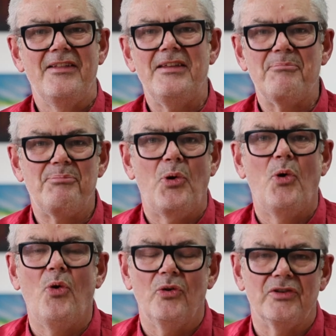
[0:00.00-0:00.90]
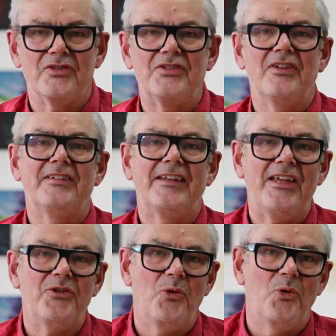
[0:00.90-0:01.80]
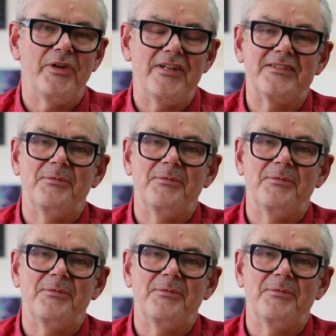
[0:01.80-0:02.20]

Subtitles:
the importance to get your audience